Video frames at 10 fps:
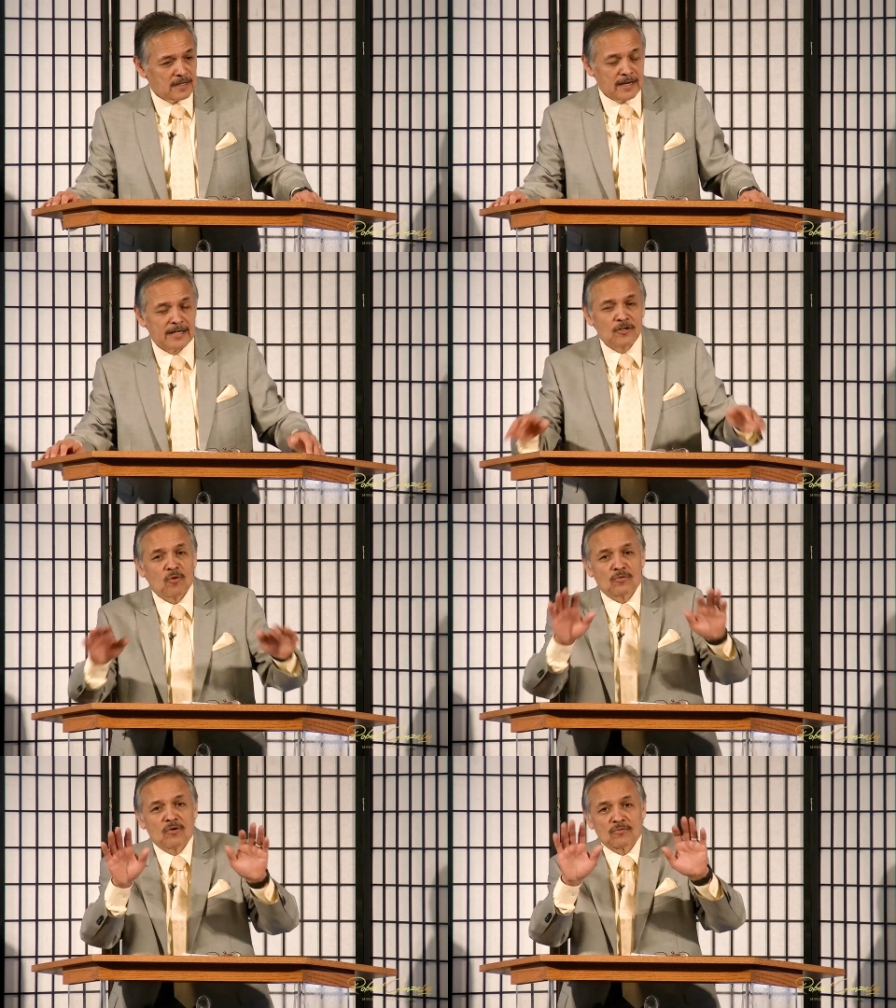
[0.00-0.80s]
And
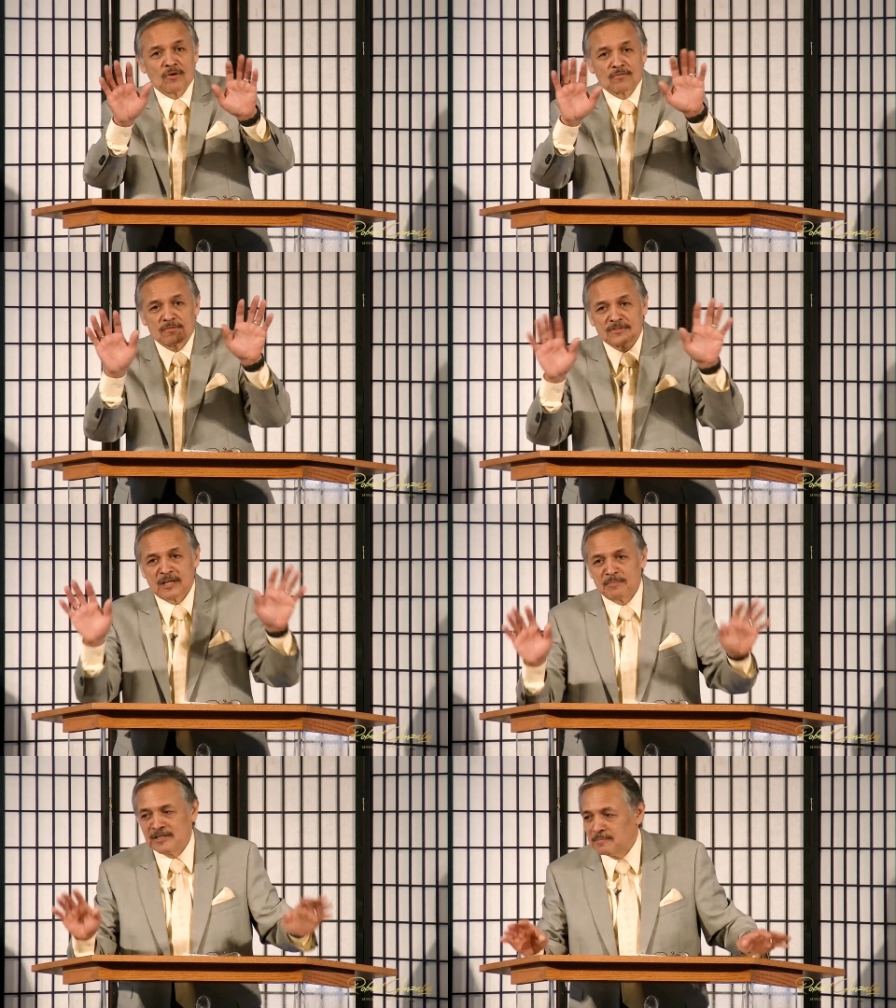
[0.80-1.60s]
don't
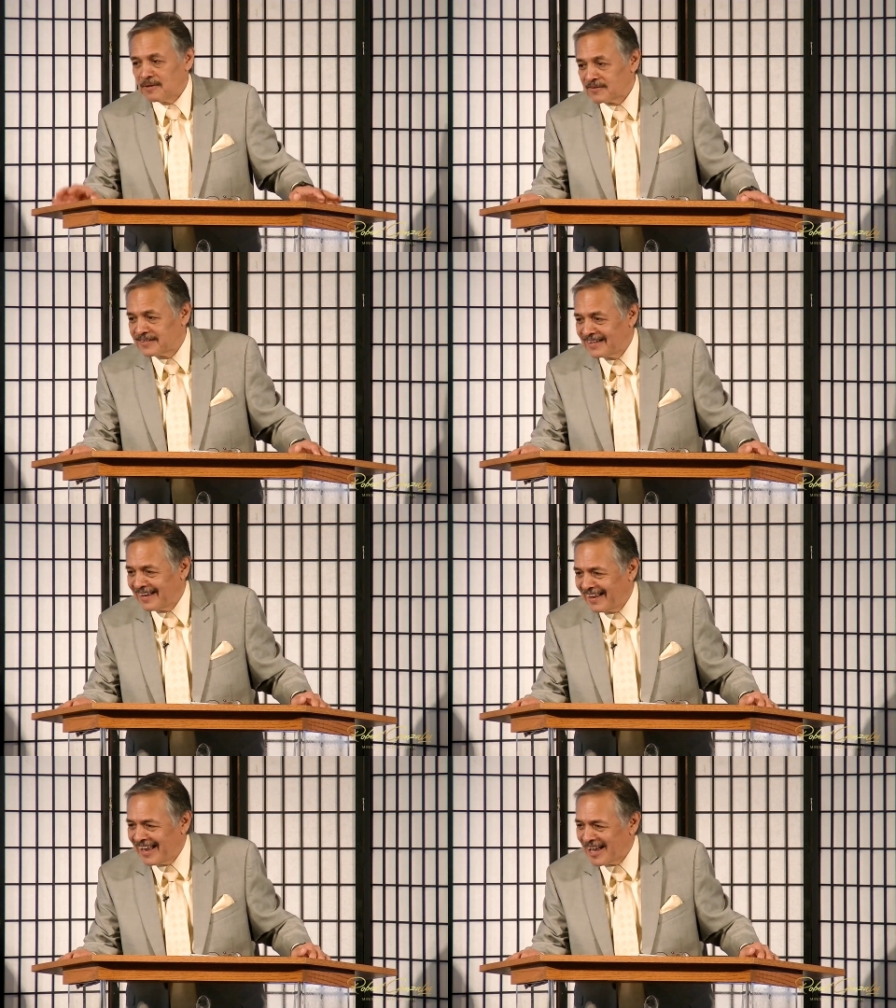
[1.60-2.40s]
send me emails
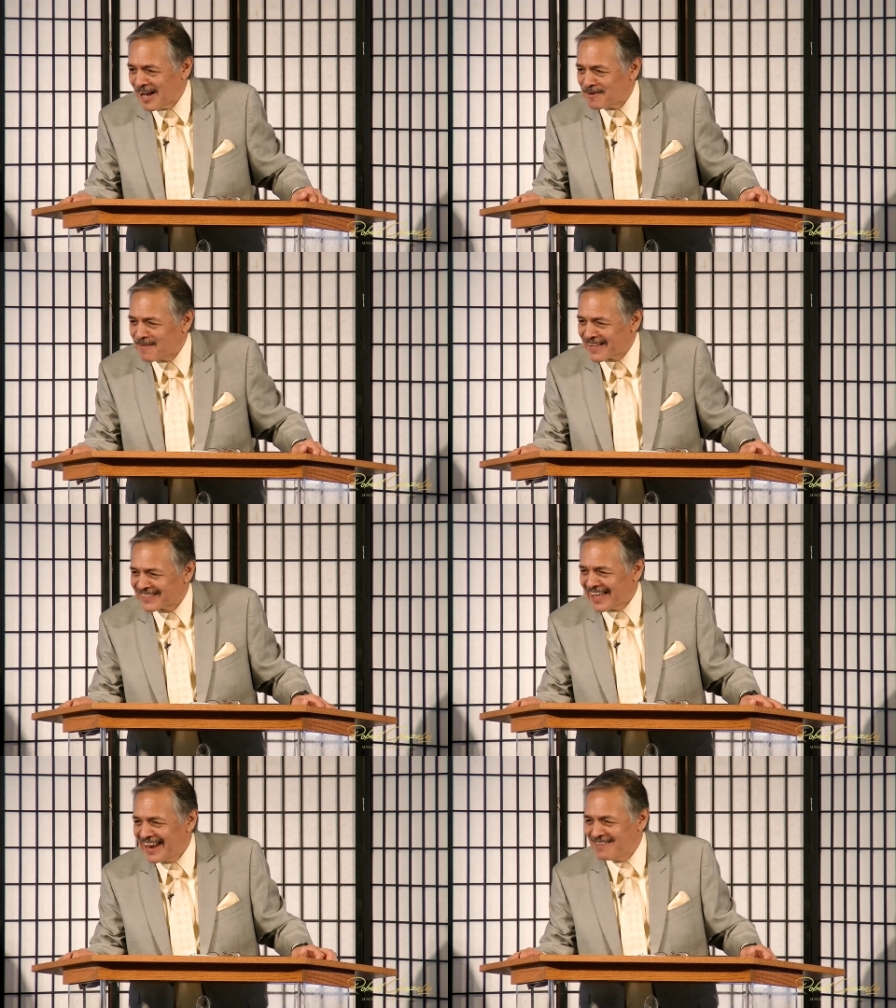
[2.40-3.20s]

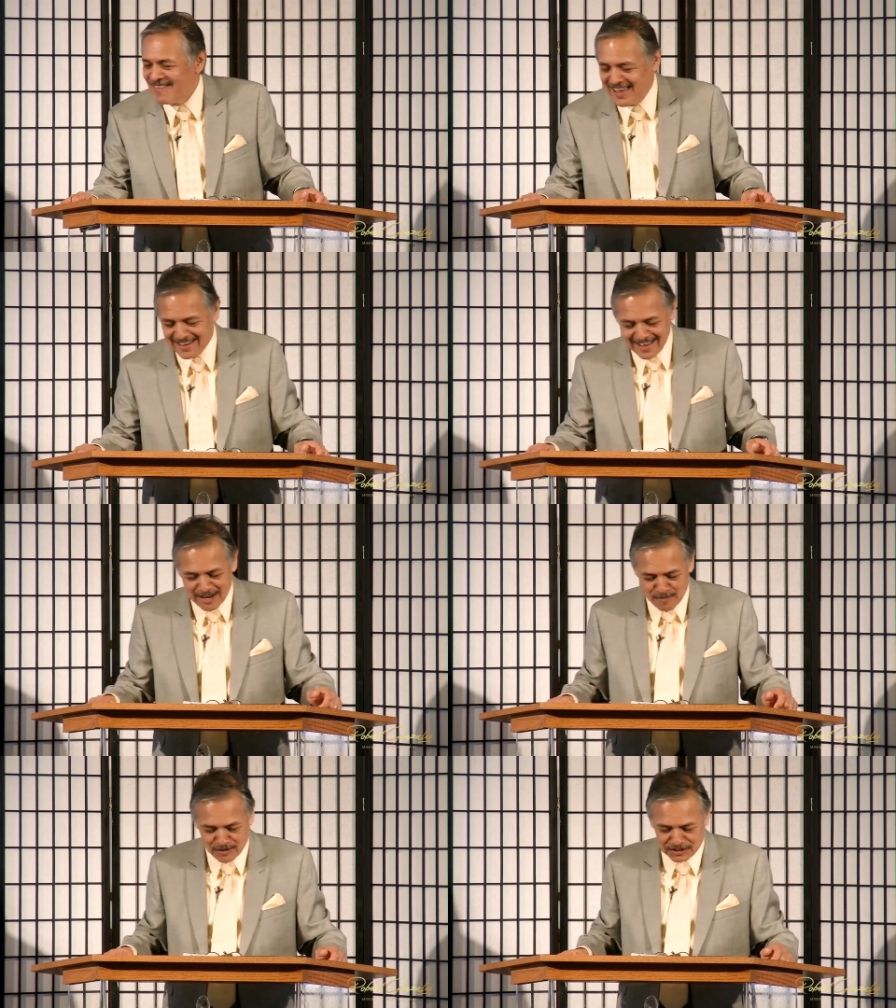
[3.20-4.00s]
about that. Amen.
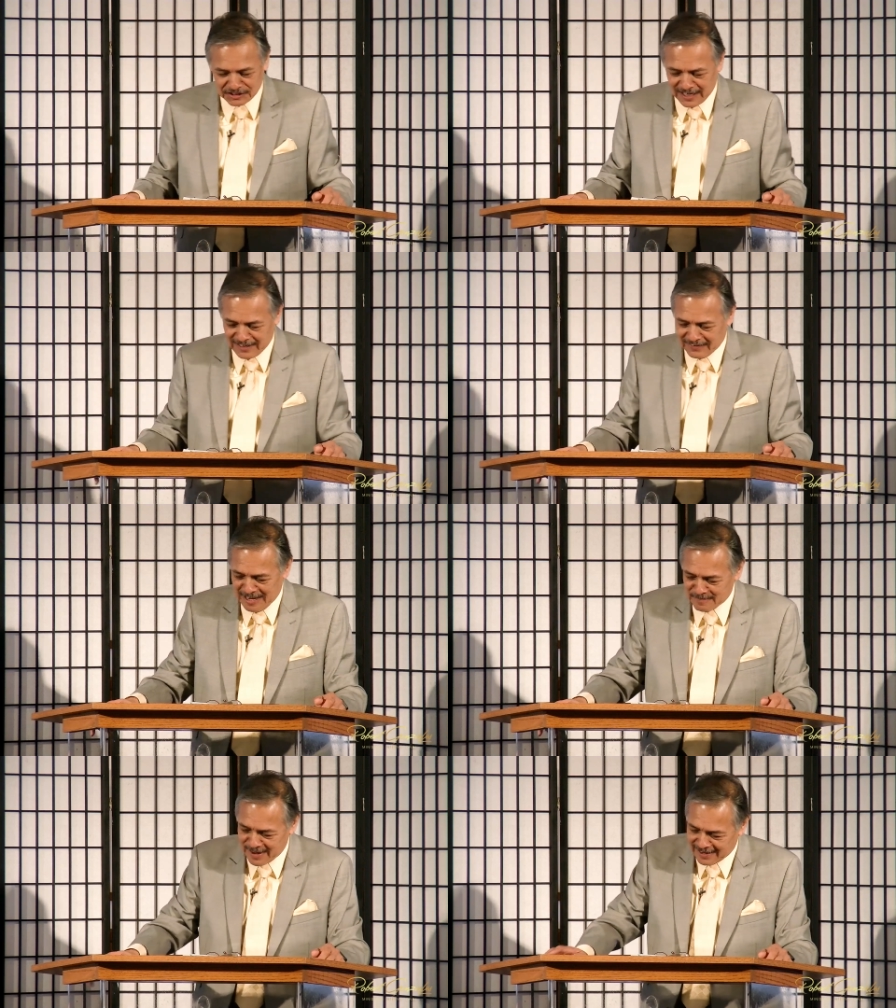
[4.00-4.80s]
Come on, church.
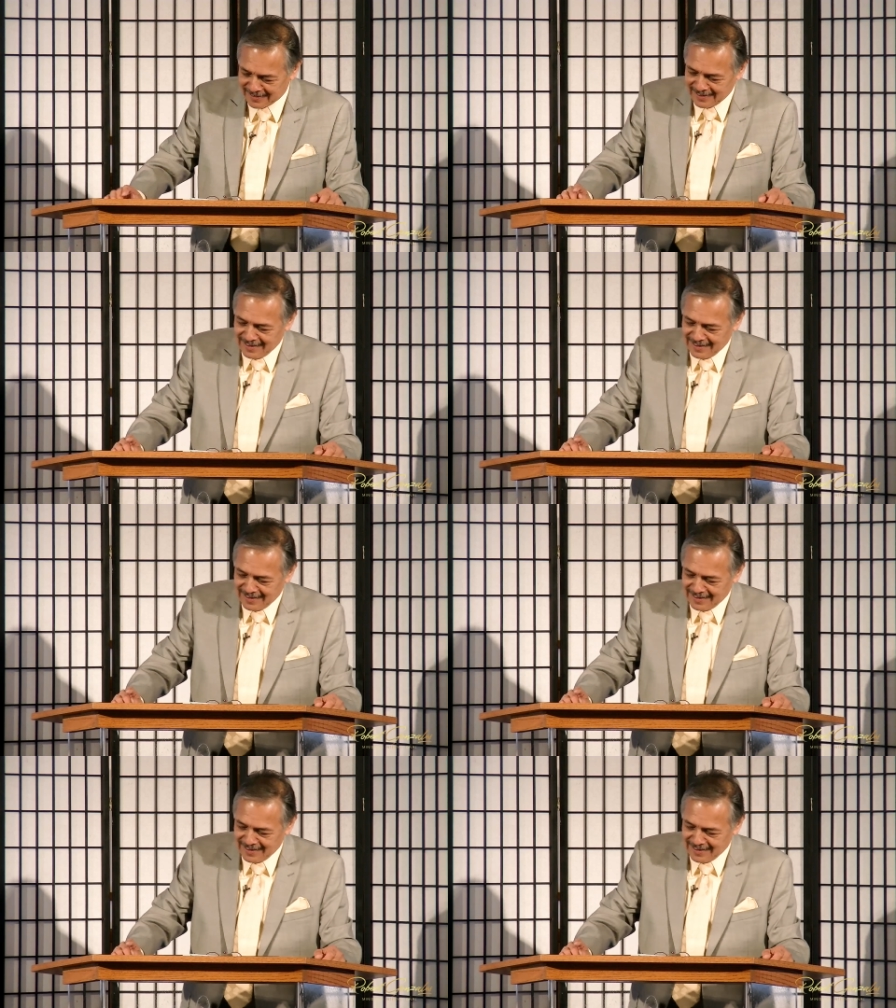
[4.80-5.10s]
Hallelujah. Amen.